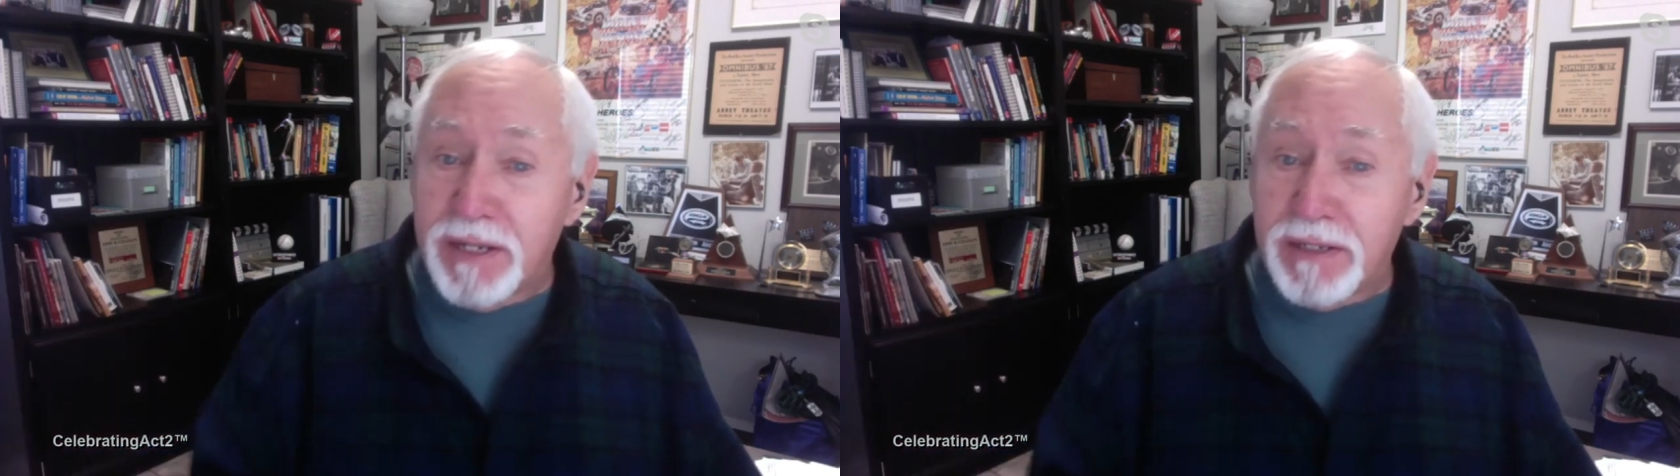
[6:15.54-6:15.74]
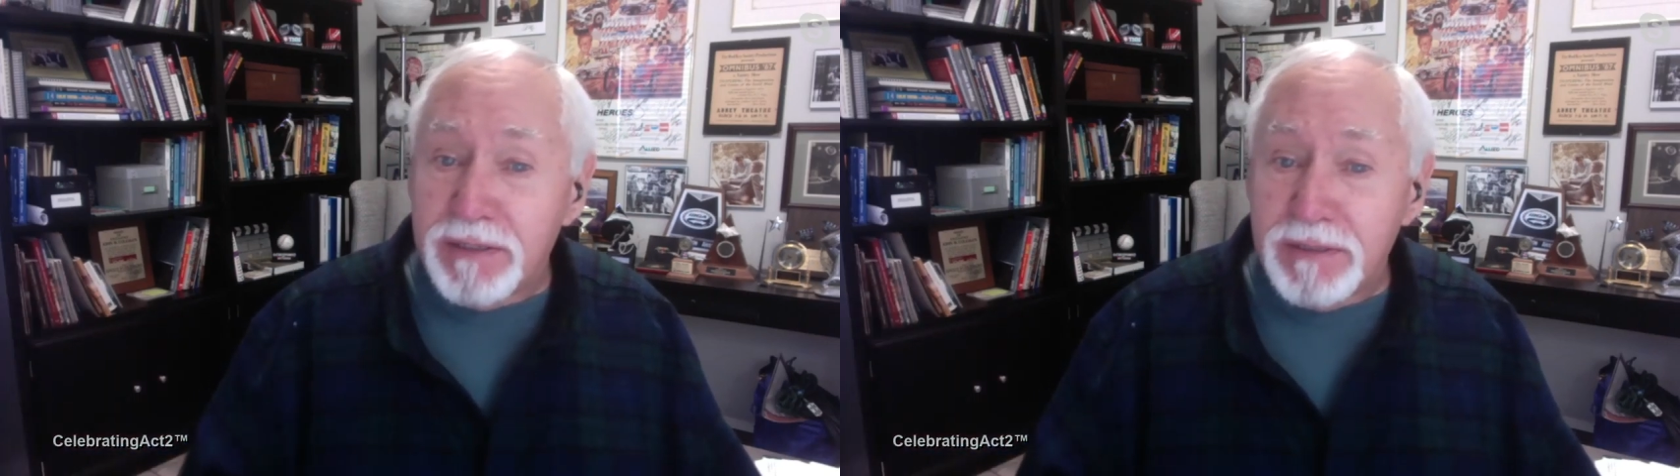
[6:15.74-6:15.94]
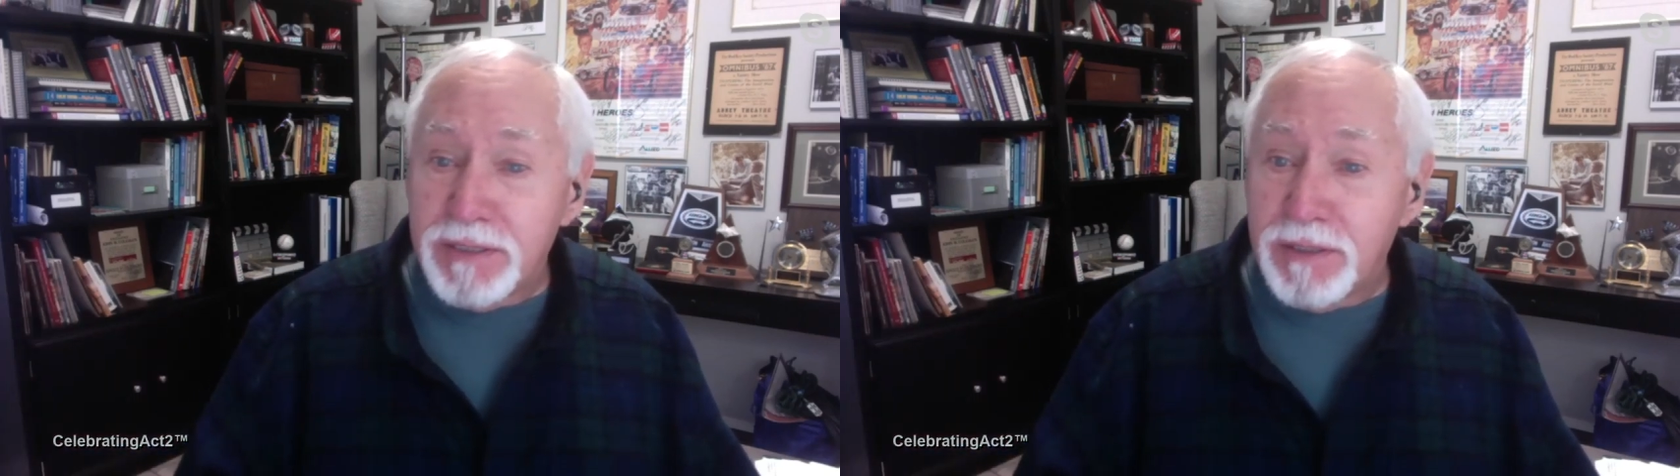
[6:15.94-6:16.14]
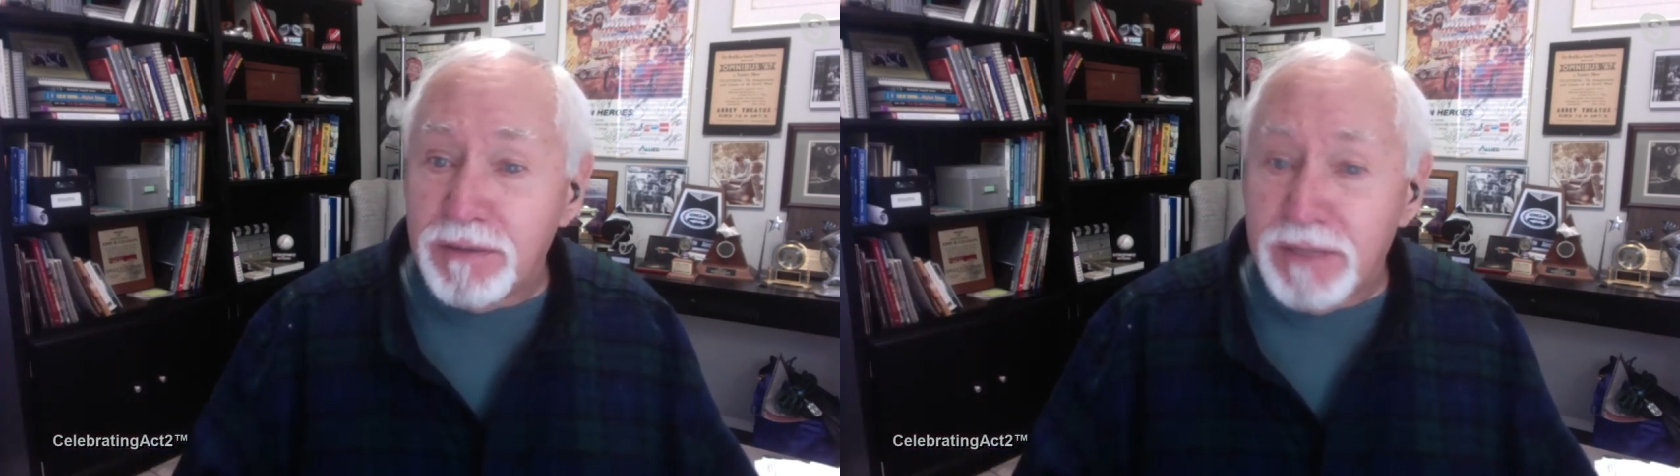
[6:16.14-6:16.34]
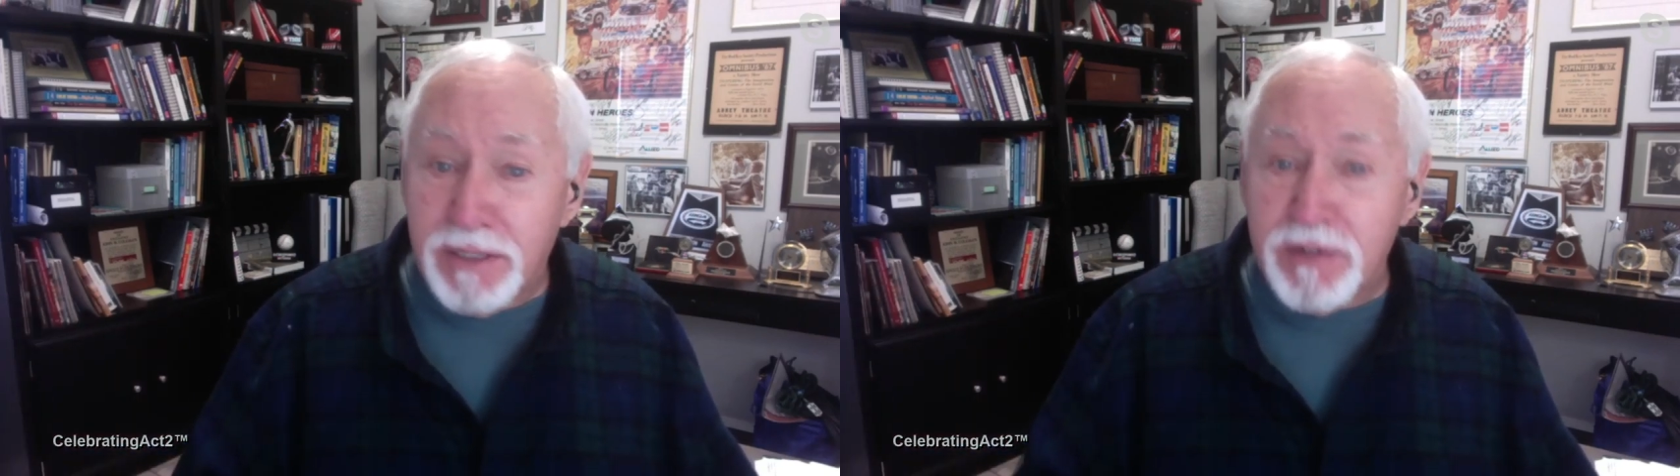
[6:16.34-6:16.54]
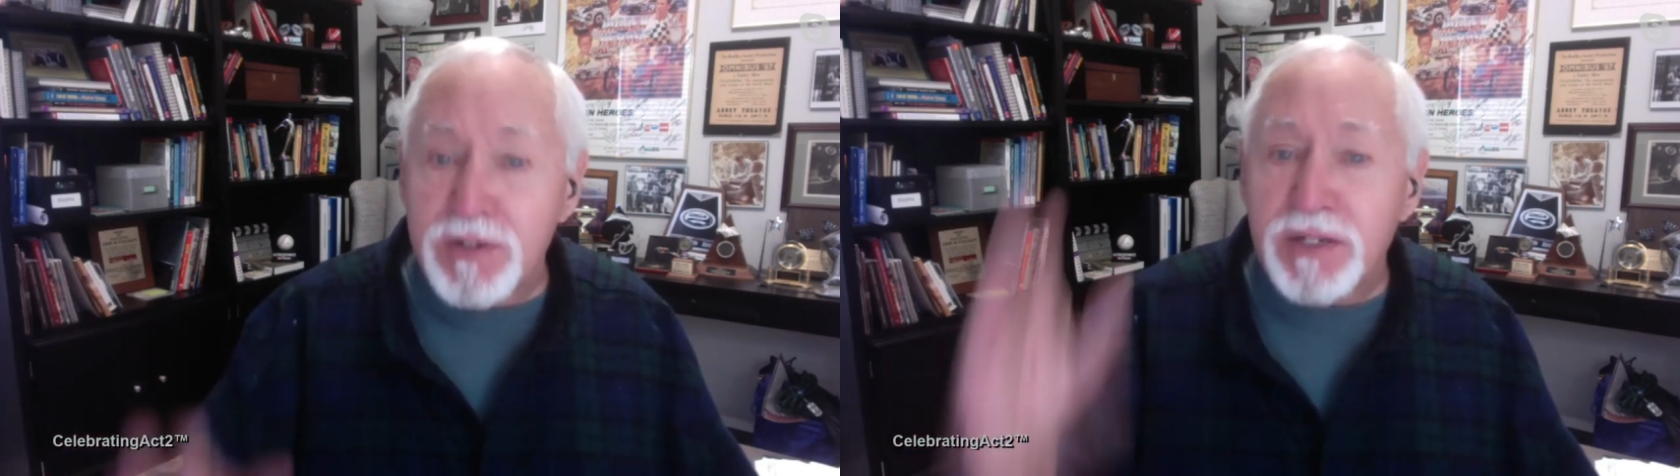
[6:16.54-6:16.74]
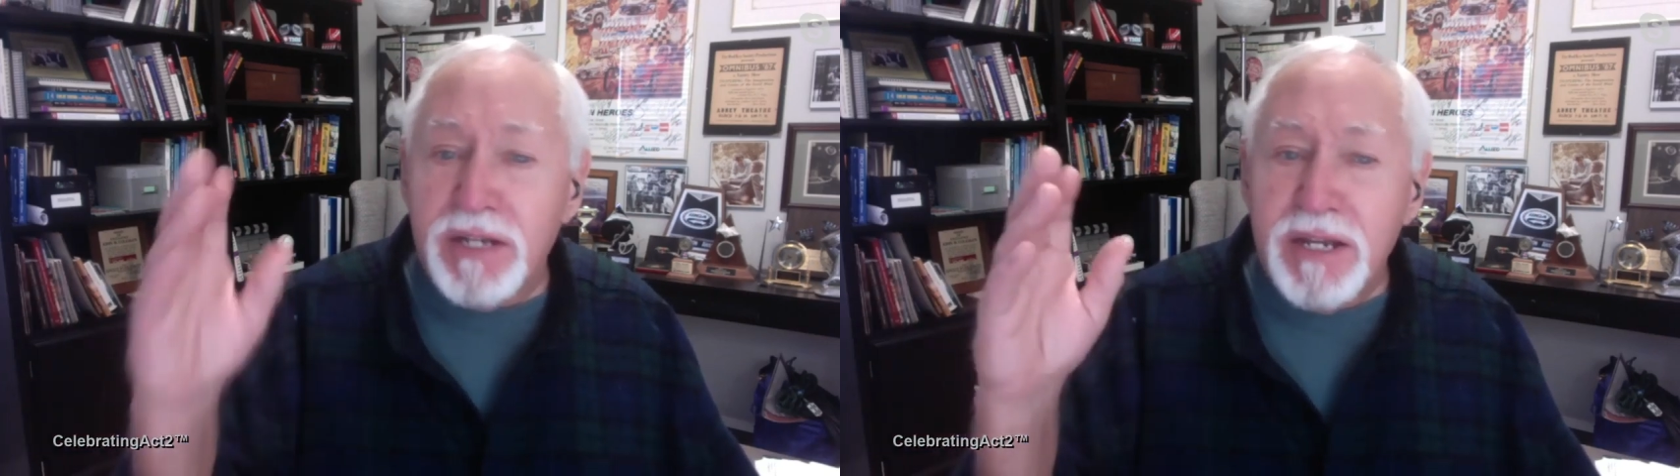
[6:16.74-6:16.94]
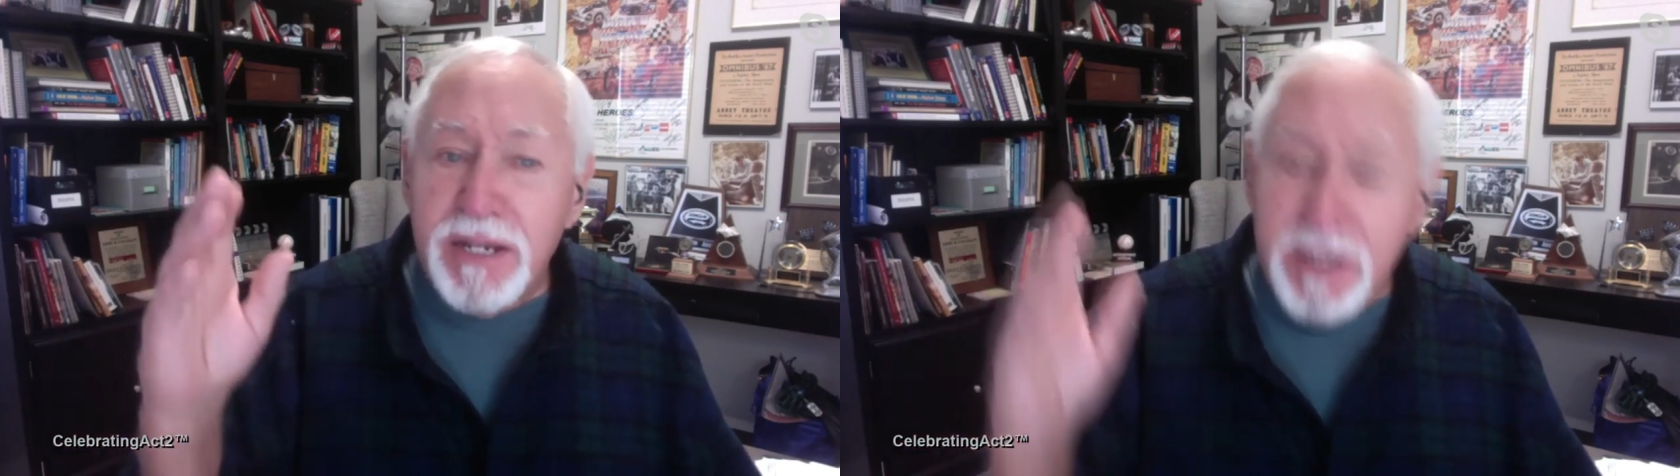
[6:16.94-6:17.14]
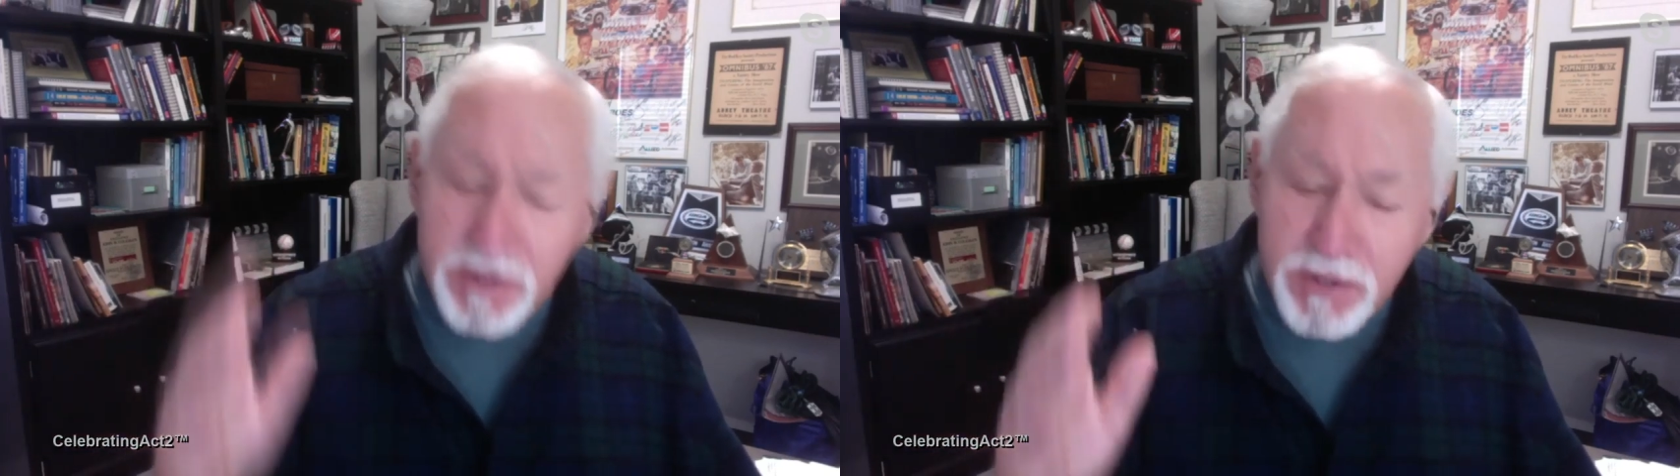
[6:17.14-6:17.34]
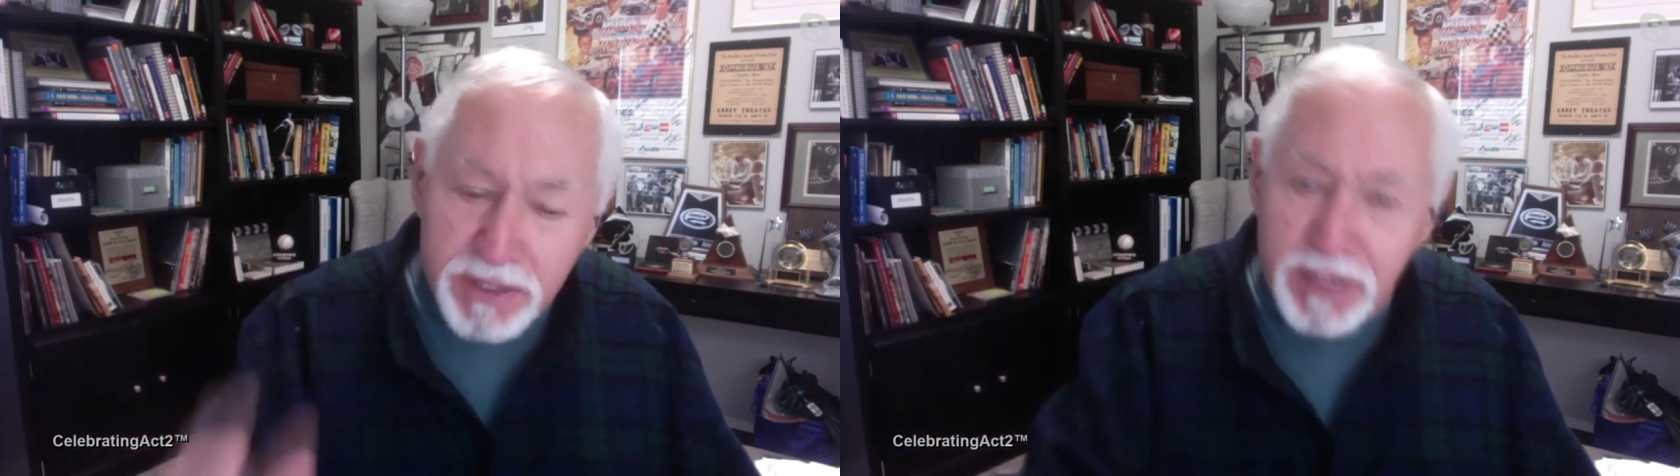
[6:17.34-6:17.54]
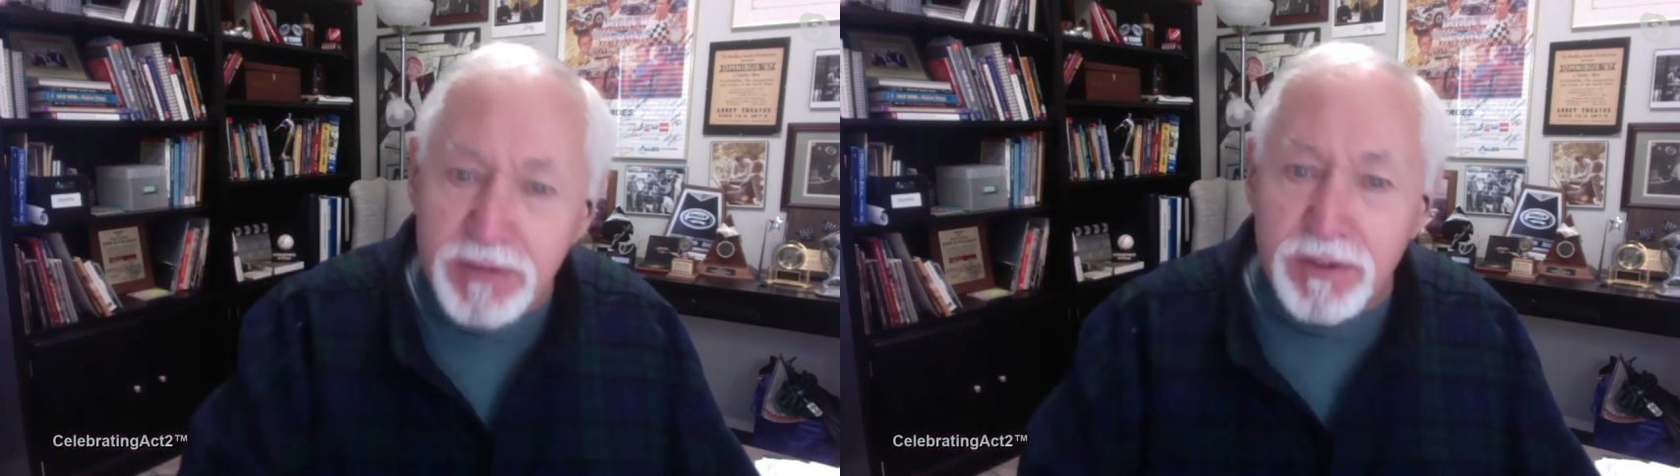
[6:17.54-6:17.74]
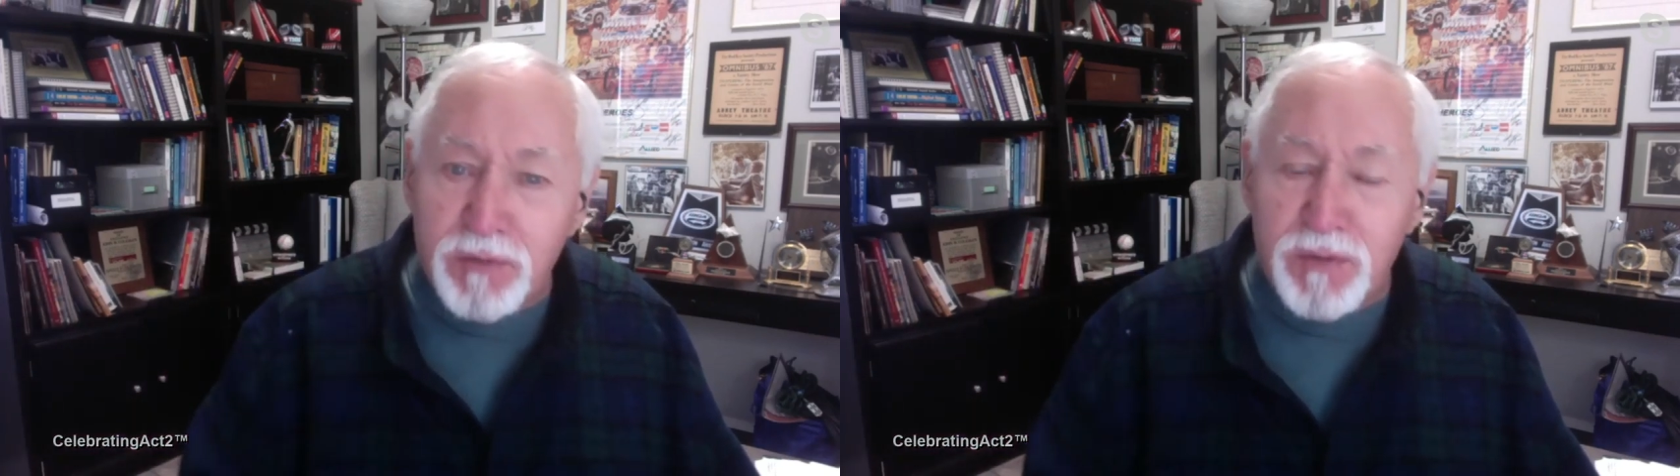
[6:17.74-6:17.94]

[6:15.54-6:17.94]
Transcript: You know, here's a, here's a nice little favor,